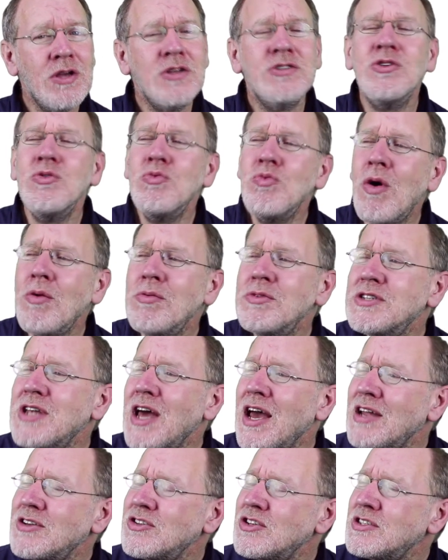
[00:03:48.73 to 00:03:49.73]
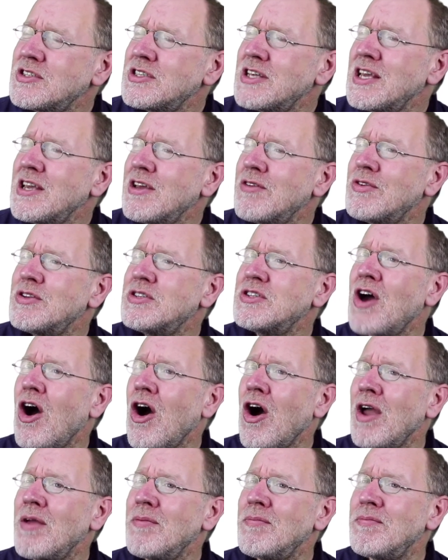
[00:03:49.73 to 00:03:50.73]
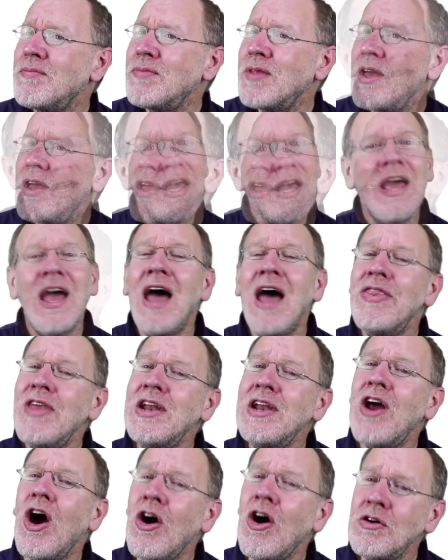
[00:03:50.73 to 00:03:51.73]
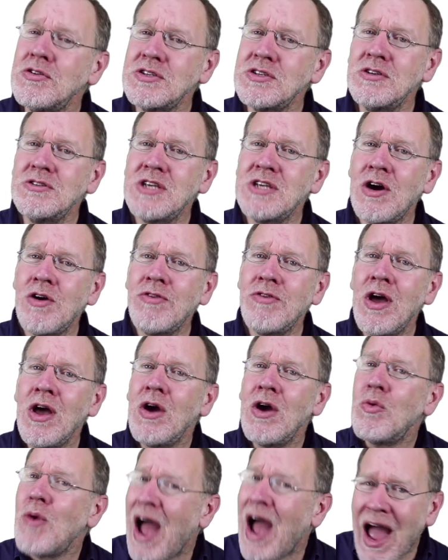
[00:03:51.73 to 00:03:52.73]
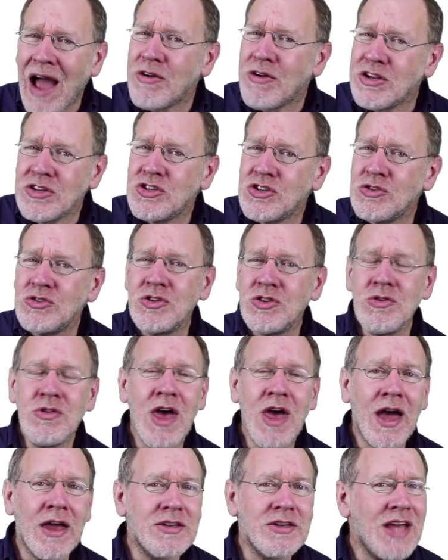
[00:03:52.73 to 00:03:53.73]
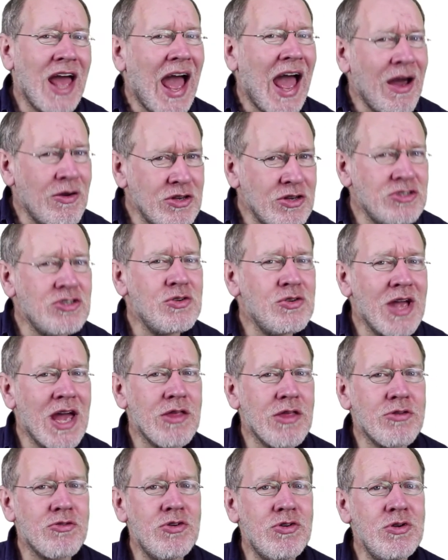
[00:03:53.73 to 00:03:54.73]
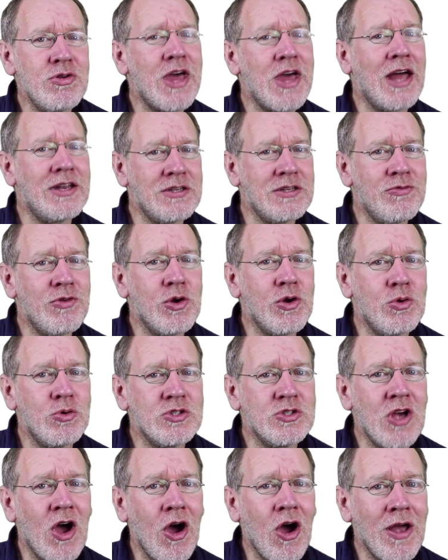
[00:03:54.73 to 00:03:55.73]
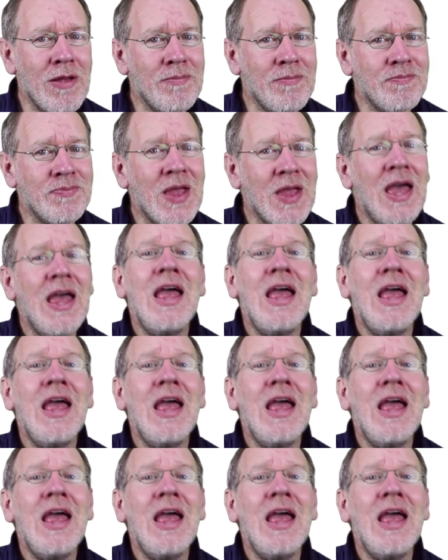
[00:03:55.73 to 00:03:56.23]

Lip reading: So what was that? Just think of a time. And then ask yourself, well, how did you do that? How did you get through that difficult time?